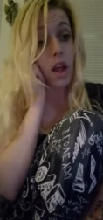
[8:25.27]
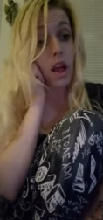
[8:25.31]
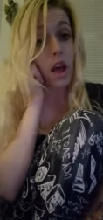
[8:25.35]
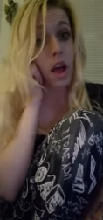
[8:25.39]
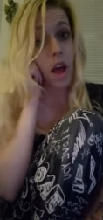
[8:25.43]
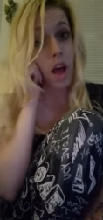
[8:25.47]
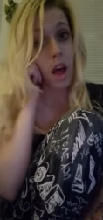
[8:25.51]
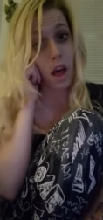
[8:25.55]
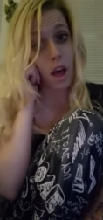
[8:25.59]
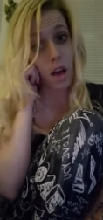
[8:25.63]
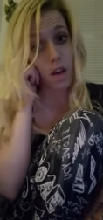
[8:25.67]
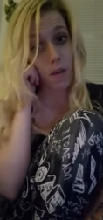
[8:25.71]

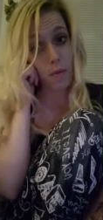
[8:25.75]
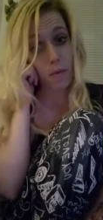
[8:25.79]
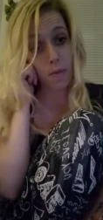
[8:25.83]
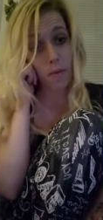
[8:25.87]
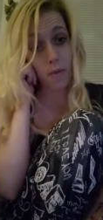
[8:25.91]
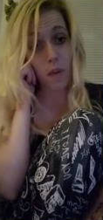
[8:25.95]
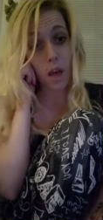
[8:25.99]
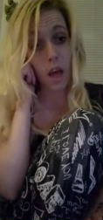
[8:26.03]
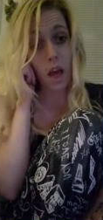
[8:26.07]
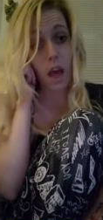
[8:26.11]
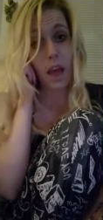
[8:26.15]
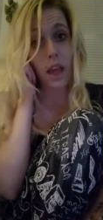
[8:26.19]
um
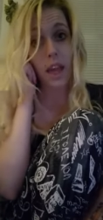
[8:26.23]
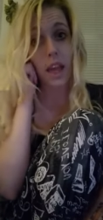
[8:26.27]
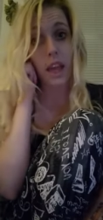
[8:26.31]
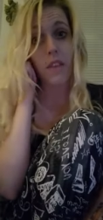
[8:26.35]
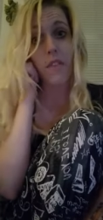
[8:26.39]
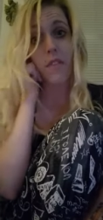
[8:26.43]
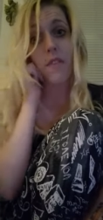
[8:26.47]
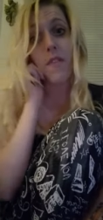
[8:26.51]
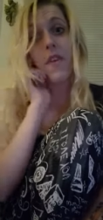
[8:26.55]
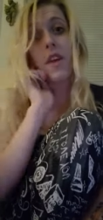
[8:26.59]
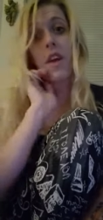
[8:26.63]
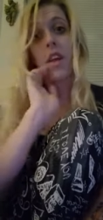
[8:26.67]
I
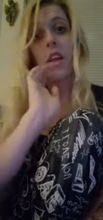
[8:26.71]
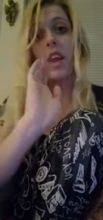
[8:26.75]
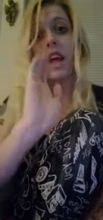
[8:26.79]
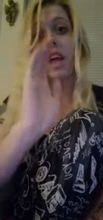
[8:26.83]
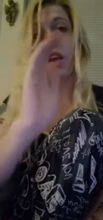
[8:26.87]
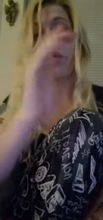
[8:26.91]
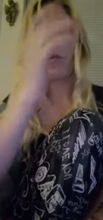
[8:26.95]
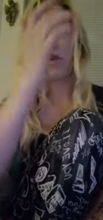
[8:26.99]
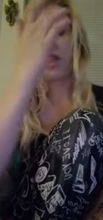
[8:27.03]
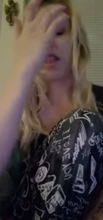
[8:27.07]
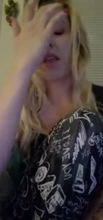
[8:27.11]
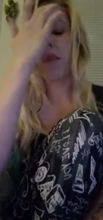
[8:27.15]
can feel
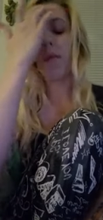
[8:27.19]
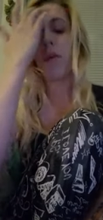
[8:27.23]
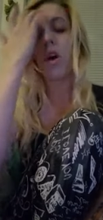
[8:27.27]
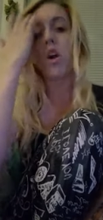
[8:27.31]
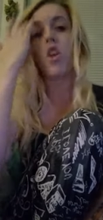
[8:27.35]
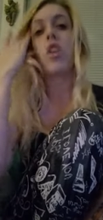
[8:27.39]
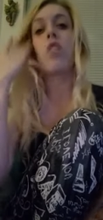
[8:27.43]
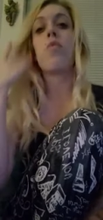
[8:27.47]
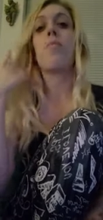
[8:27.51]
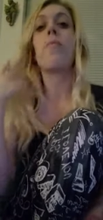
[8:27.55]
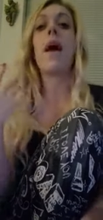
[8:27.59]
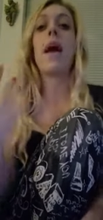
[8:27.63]
like my
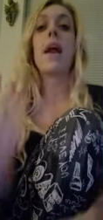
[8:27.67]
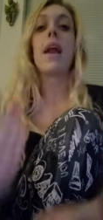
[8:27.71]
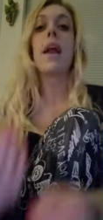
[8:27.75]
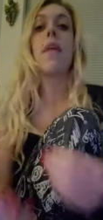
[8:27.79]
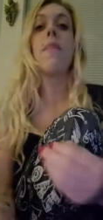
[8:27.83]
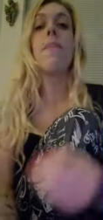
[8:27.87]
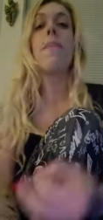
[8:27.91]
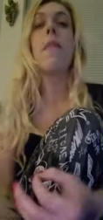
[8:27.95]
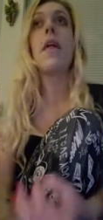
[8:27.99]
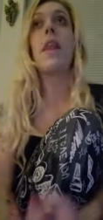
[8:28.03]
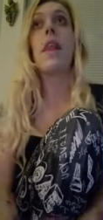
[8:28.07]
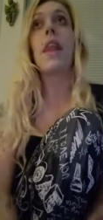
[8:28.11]
subconscious mind.
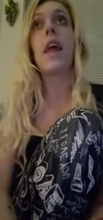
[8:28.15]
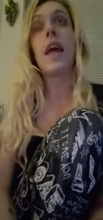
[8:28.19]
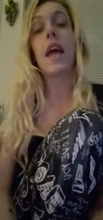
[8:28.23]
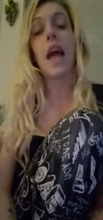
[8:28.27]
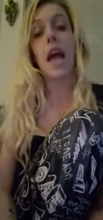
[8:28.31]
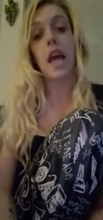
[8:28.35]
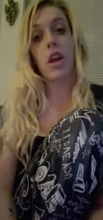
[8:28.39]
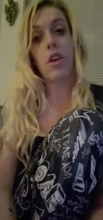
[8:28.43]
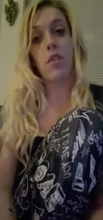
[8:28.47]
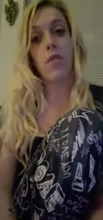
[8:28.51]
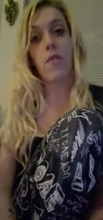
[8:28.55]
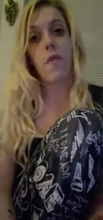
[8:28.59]
And then like
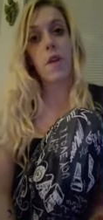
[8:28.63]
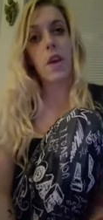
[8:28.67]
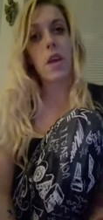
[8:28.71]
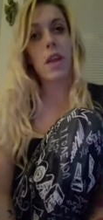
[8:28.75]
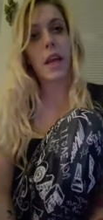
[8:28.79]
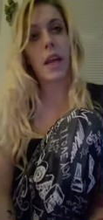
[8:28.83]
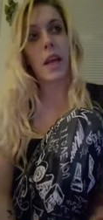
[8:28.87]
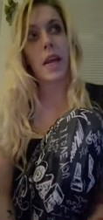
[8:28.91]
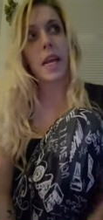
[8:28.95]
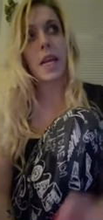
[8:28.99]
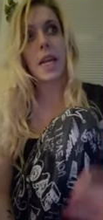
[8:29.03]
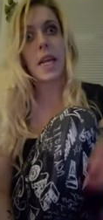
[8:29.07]
I could feel
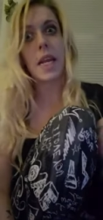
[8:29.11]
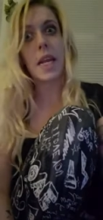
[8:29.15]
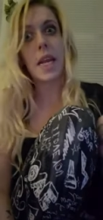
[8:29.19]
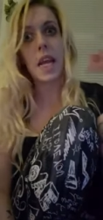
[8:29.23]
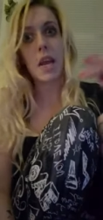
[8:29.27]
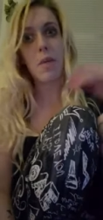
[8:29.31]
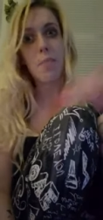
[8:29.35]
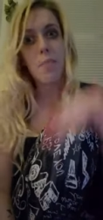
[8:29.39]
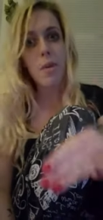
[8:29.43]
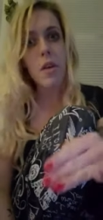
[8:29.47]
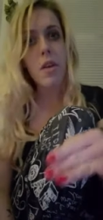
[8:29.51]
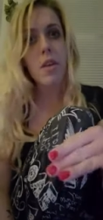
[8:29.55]
like a
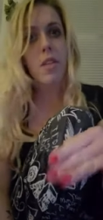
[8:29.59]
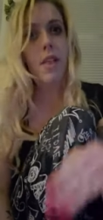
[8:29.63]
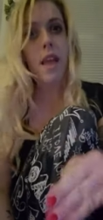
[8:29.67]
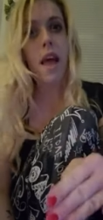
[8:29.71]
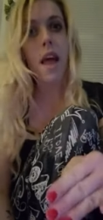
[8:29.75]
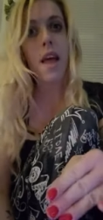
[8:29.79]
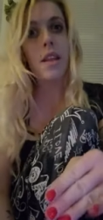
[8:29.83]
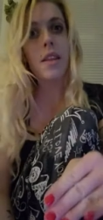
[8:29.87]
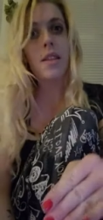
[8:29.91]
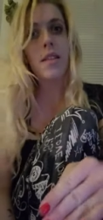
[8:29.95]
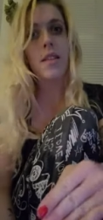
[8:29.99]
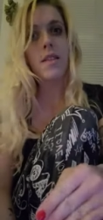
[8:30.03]
deeper
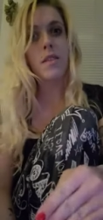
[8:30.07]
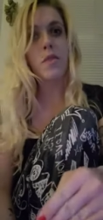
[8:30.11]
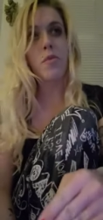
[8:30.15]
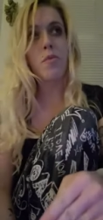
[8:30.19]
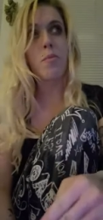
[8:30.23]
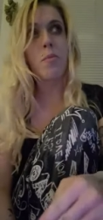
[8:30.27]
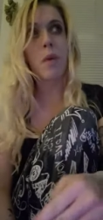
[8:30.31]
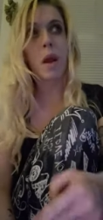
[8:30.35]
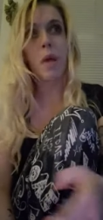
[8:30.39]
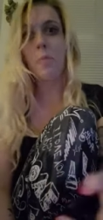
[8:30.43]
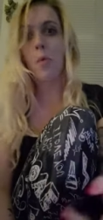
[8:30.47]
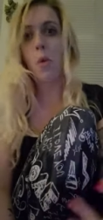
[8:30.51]
sense,
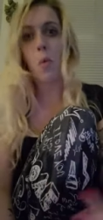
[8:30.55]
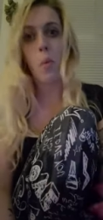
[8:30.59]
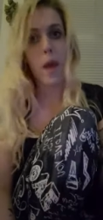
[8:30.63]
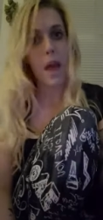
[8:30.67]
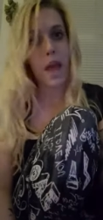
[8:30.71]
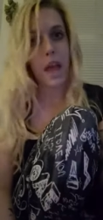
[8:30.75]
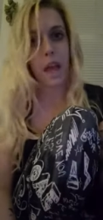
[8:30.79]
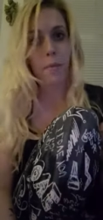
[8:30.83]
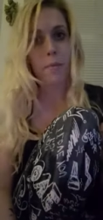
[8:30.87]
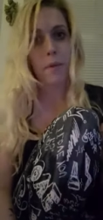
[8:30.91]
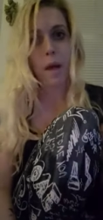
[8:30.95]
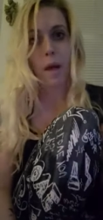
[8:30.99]
but I'm
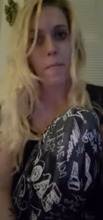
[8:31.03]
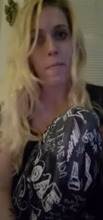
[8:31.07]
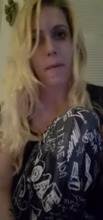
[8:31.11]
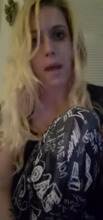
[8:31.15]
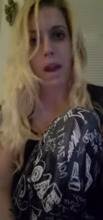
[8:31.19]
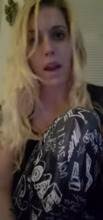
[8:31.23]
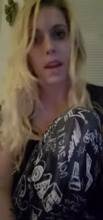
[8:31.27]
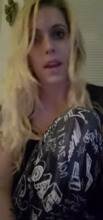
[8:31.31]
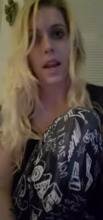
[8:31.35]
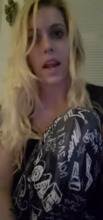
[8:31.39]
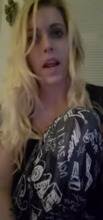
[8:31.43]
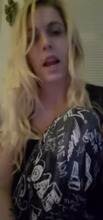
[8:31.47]
awake, I'm not
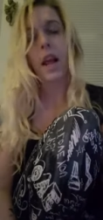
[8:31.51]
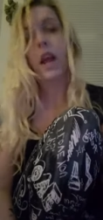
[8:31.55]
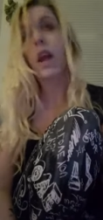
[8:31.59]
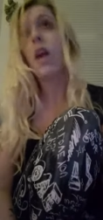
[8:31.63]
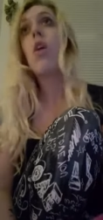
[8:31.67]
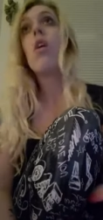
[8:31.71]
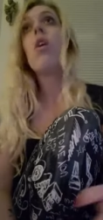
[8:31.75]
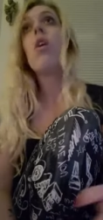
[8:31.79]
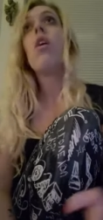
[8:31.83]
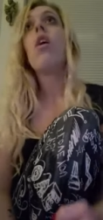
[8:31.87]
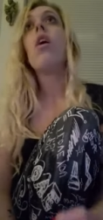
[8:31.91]
meditating.